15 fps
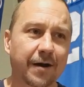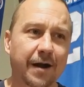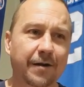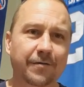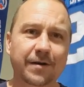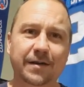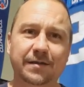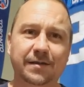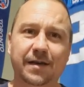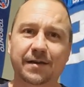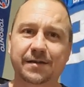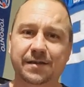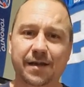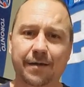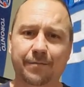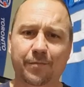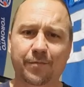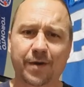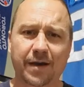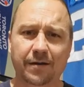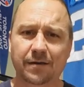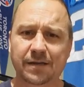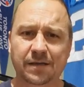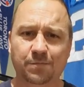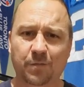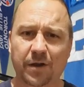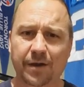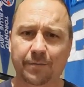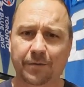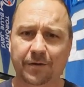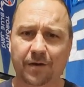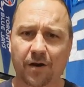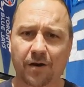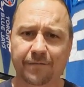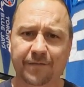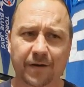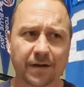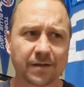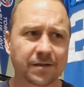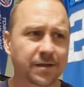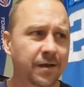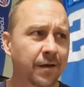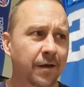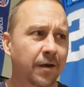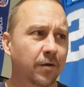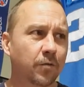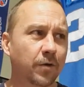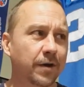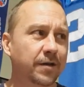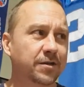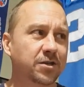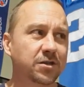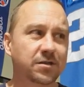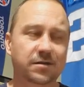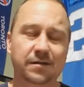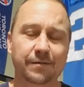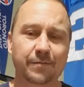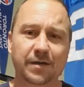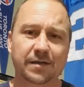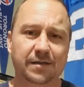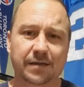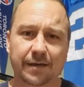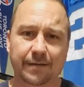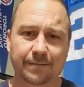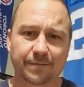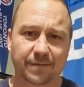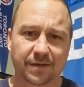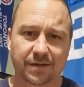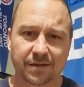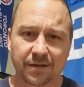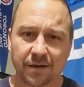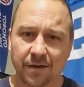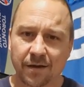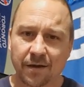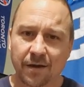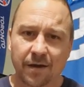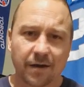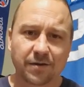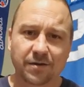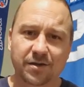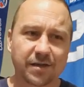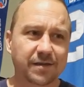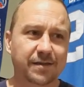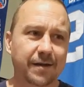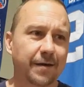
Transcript: Arians has Tampa Bay at least playing with confidence, which to me seems just